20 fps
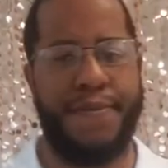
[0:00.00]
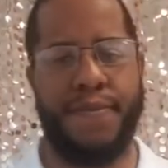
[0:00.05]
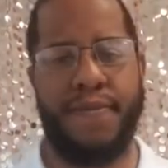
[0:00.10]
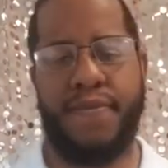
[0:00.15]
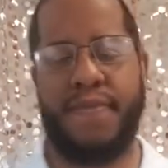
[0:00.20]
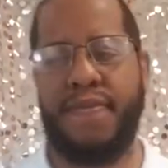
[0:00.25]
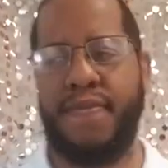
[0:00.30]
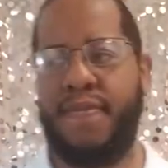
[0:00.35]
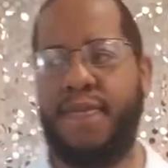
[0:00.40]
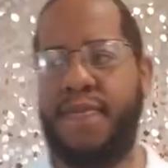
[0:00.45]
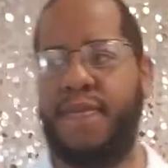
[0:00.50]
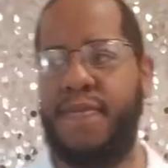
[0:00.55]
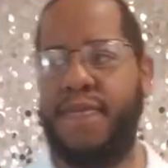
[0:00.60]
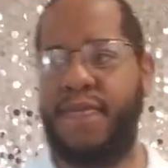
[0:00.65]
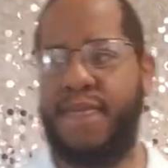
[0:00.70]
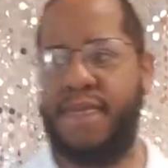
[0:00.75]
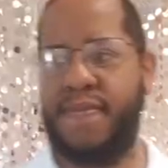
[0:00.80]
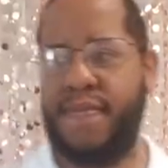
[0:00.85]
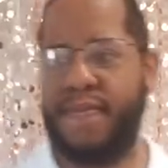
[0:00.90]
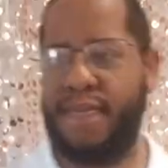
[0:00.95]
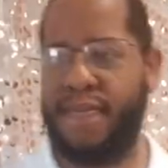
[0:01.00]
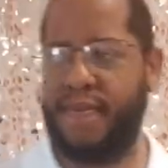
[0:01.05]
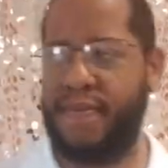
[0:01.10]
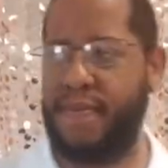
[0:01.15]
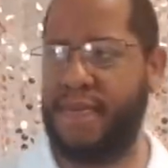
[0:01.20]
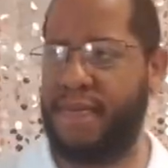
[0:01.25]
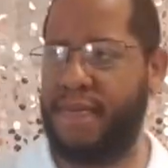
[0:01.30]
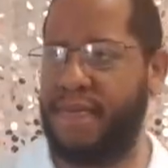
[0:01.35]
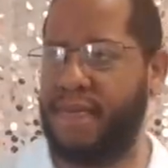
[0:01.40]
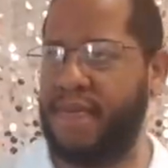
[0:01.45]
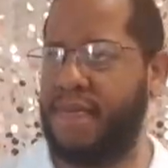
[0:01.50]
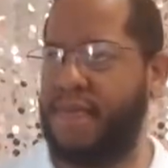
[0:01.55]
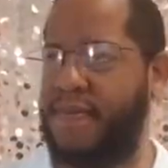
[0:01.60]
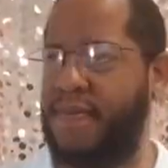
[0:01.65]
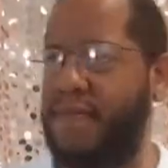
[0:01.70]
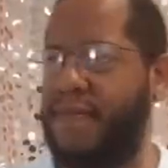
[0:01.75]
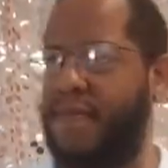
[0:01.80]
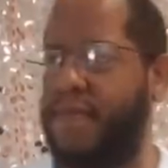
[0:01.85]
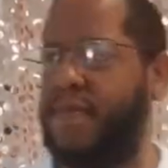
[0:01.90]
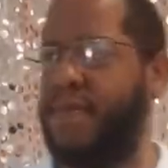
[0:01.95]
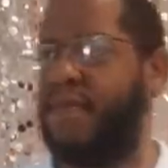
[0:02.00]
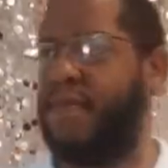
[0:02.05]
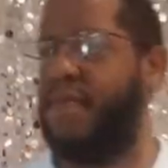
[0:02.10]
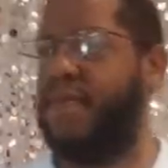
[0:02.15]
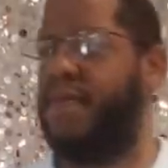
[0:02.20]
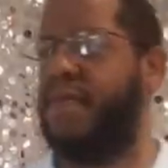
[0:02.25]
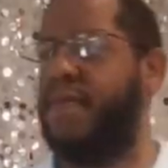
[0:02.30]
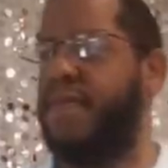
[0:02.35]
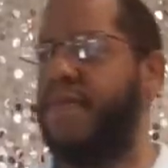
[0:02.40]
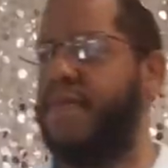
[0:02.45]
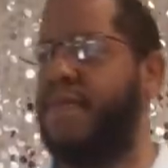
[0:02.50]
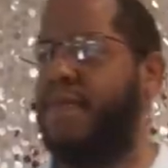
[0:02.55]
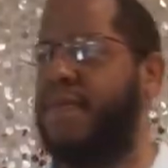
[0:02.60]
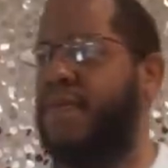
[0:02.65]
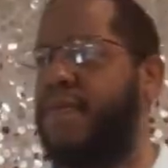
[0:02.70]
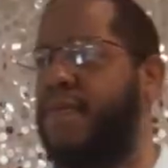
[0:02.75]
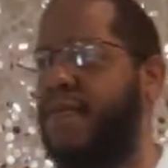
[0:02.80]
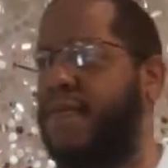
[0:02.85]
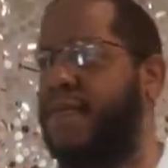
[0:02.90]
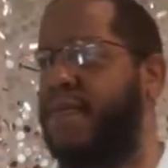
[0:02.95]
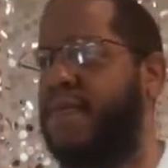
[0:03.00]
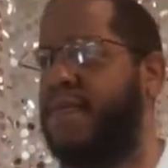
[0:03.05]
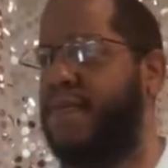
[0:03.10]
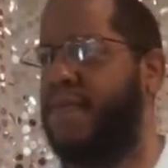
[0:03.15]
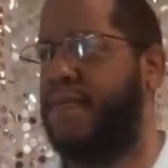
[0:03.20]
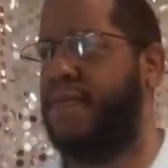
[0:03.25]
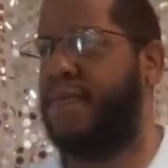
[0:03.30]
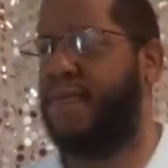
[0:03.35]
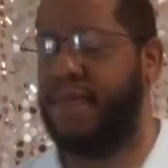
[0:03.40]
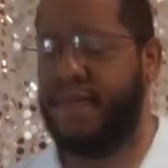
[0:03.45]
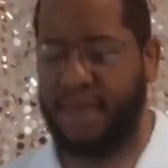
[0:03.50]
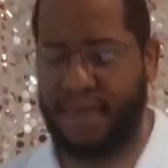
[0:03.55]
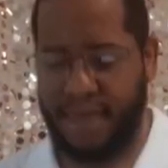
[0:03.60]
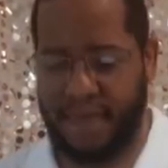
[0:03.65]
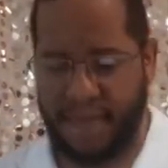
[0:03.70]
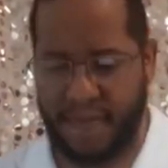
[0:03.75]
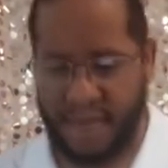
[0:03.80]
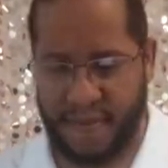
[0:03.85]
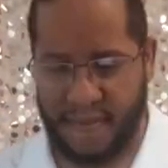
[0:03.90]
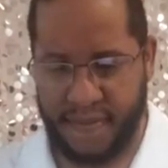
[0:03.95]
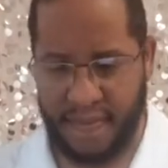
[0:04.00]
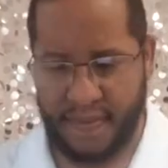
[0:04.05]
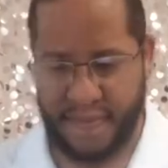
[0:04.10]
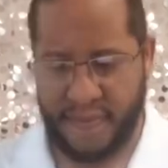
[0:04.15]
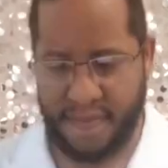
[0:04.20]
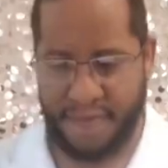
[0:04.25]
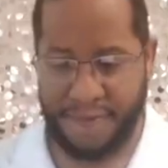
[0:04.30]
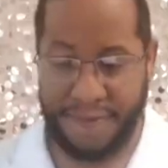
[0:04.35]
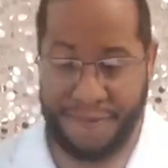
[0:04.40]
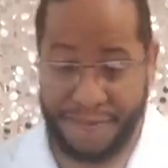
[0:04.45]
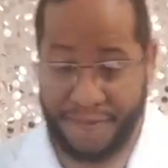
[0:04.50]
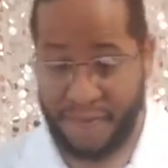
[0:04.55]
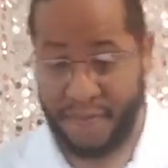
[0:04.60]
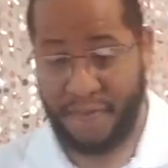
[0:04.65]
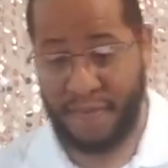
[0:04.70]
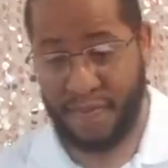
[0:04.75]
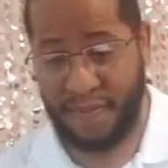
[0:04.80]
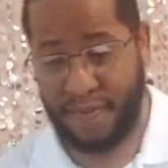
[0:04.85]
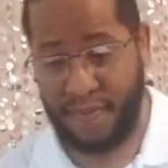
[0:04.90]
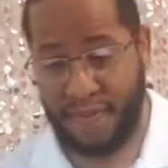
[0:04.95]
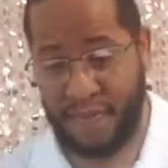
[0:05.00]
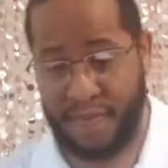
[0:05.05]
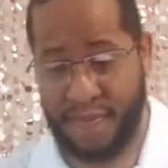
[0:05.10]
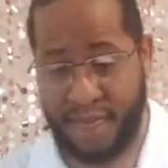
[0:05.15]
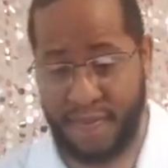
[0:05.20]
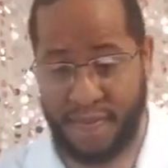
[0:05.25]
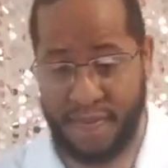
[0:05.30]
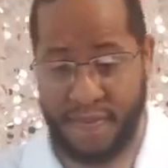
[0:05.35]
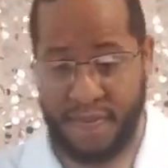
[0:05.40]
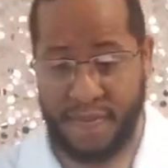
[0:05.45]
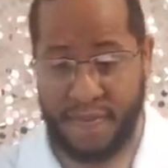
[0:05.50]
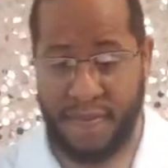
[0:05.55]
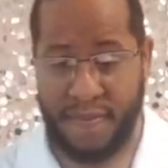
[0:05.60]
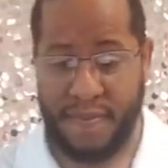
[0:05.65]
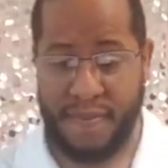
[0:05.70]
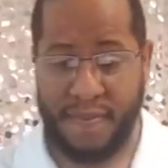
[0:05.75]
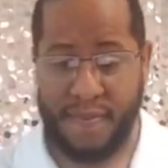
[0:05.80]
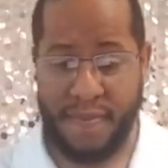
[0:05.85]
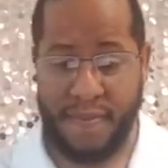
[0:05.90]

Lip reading: No one is speaking in this clip.